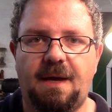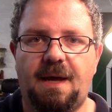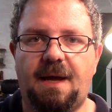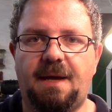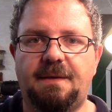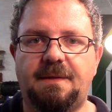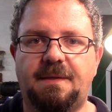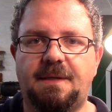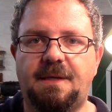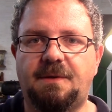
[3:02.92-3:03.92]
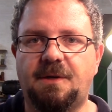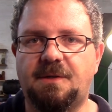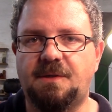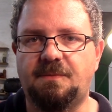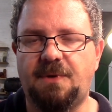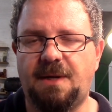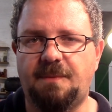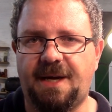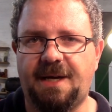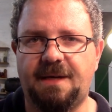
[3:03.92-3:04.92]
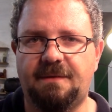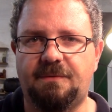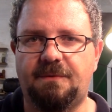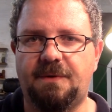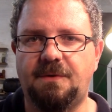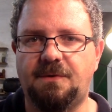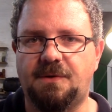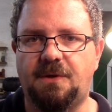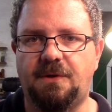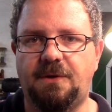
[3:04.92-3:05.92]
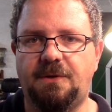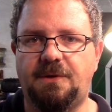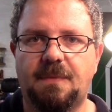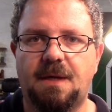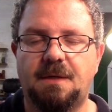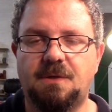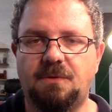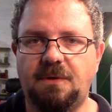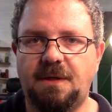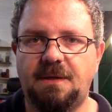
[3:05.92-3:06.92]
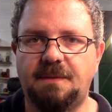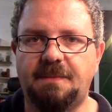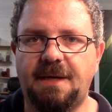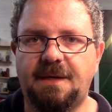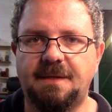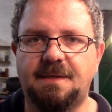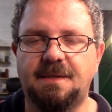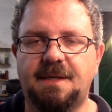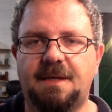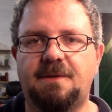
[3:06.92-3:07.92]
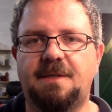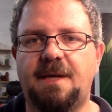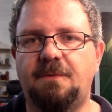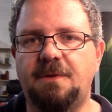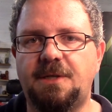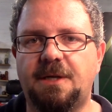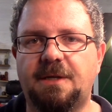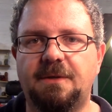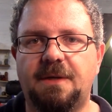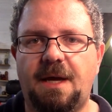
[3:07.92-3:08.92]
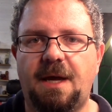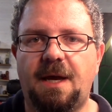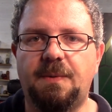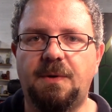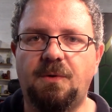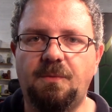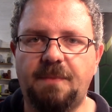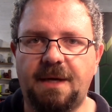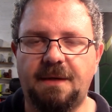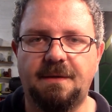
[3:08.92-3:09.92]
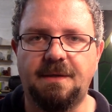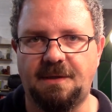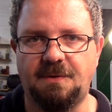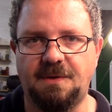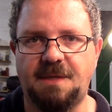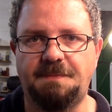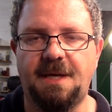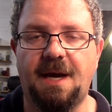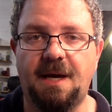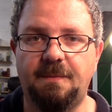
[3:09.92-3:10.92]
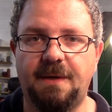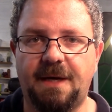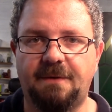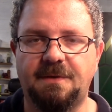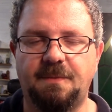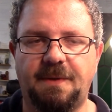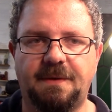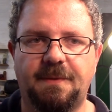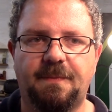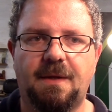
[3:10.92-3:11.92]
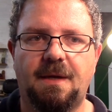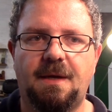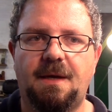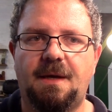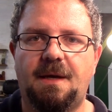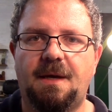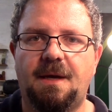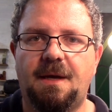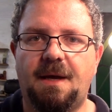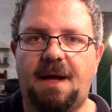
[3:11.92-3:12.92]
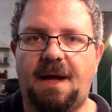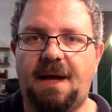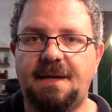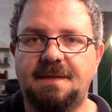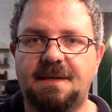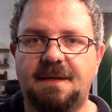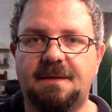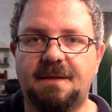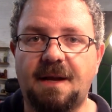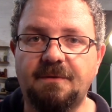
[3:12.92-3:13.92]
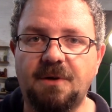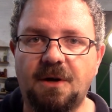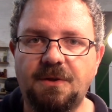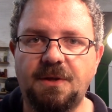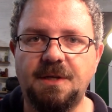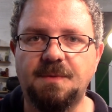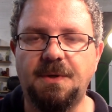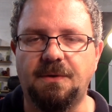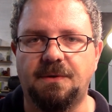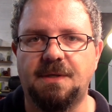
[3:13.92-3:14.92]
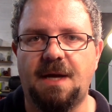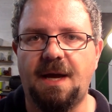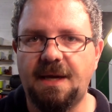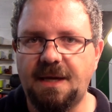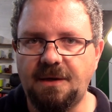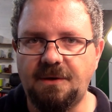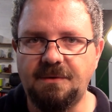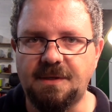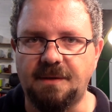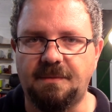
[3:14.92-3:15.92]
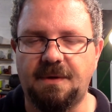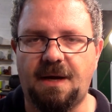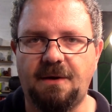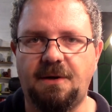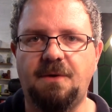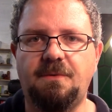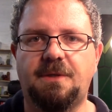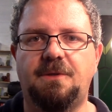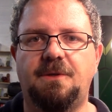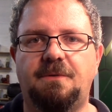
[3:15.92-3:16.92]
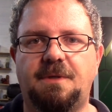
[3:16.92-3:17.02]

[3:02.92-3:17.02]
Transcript: and it got some really bad reviews on YouTube. So all the makers decided to stand with Jacko, and we all made a USB hub out of cement. I decided that I've got these molds. I can use them. I know what to do with